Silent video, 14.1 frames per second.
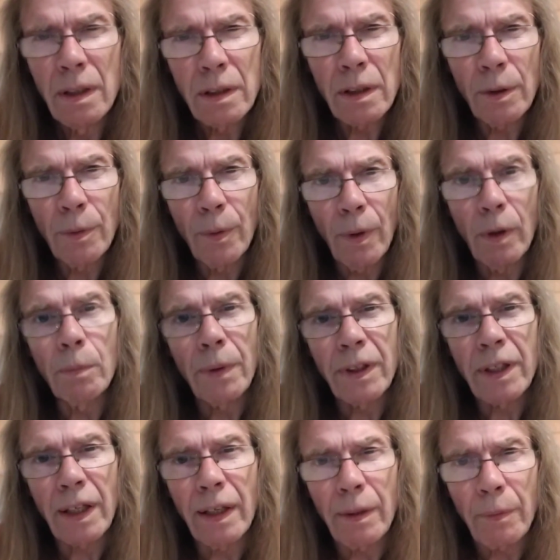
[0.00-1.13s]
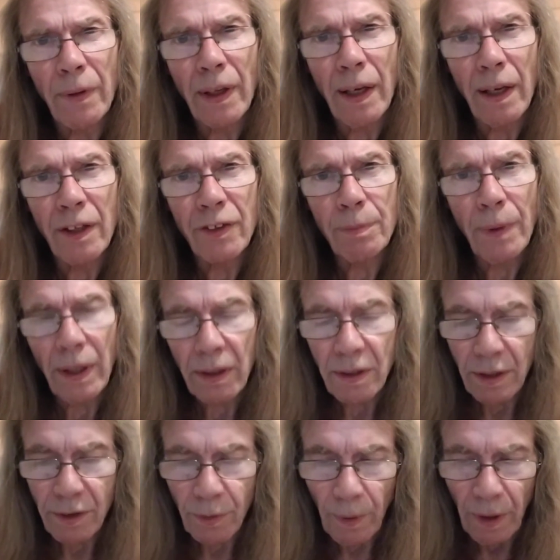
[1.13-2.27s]
So we will be dealing with that aspect
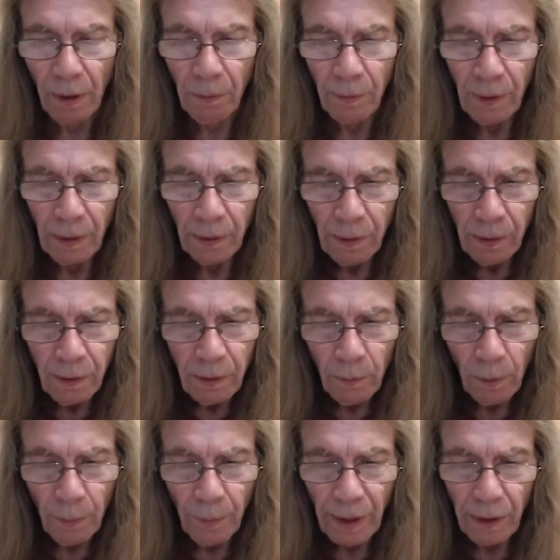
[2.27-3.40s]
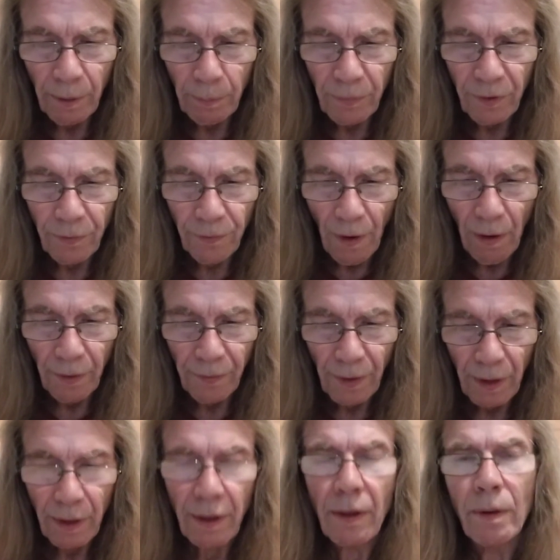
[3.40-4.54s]
as well when we come to find the
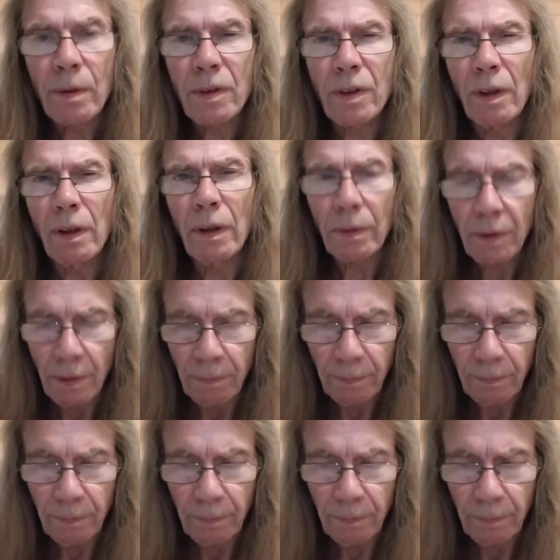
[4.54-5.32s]
ego chart.